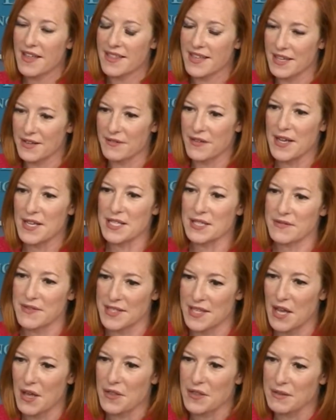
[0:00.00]
the advice of
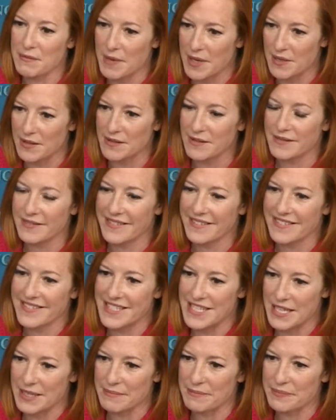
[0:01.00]
his health and medical. Is,
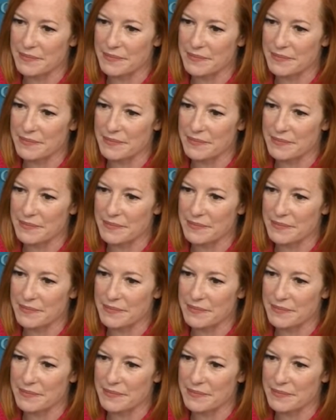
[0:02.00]
team.